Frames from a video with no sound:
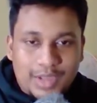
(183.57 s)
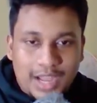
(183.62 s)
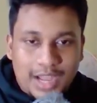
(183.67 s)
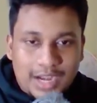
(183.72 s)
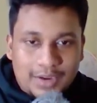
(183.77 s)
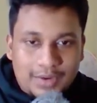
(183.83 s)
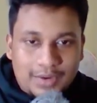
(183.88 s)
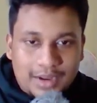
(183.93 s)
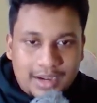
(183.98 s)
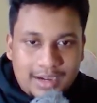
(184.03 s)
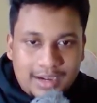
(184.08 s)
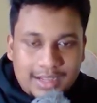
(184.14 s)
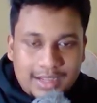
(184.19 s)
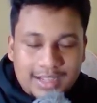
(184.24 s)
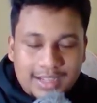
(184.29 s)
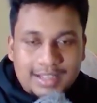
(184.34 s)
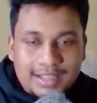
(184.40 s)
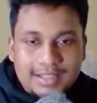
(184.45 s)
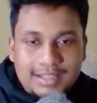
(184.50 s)
calculate
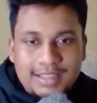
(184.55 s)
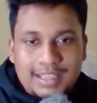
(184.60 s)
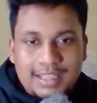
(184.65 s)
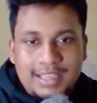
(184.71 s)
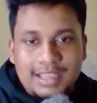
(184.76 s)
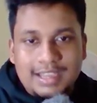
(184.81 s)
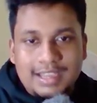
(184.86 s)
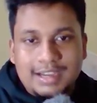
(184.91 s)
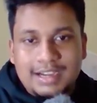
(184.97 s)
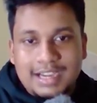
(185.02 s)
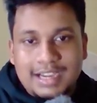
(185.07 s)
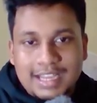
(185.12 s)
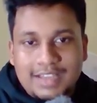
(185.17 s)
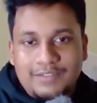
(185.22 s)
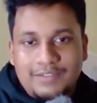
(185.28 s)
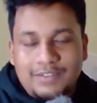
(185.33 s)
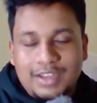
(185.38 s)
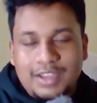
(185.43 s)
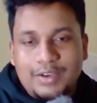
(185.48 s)
the
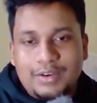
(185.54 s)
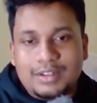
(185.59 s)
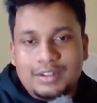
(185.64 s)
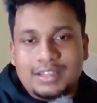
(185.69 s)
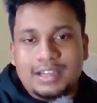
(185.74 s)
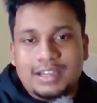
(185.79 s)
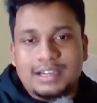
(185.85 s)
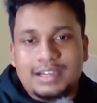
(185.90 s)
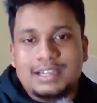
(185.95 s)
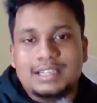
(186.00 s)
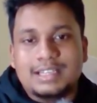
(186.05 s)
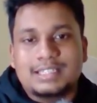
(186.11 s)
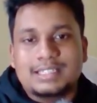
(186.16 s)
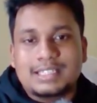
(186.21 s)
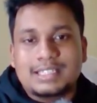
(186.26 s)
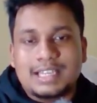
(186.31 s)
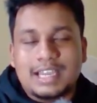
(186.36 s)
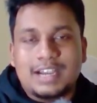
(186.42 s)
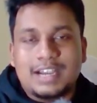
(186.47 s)
DFT or the
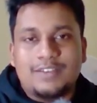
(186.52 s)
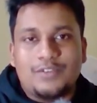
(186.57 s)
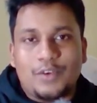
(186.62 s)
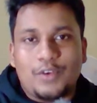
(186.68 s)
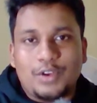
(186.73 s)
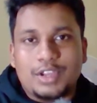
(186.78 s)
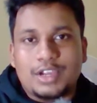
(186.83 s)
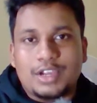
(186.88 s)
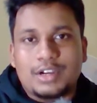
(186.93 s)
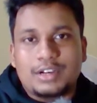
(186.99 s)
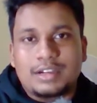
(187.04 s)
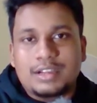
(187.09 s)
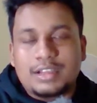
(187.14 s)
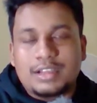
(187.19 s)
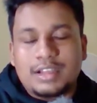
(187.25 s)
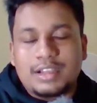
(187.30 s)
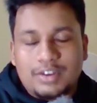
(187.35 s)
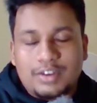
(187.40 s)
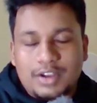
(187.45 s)
discrete Fourier
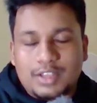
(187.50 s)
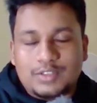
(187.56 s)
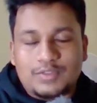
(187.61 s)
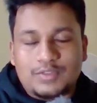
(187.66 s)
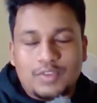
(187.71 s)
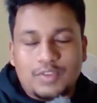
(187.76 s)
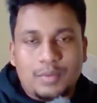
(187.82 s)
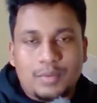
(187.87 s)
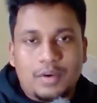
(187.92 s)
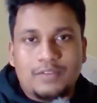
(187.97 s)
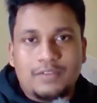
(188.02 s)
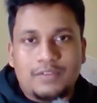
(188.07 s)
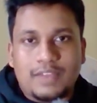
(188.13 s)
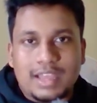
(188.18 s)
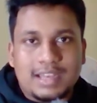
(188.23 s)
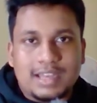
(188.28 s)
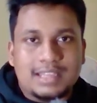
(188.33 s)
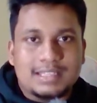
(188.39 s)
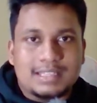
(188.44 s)
transform of
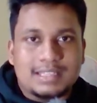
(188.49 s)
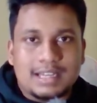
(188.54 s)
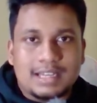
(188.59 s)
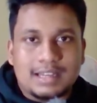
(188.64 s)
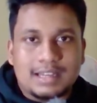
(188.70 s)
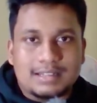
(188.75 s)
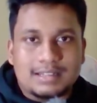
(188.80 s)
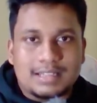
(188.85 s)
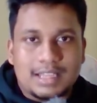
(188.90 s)
any signal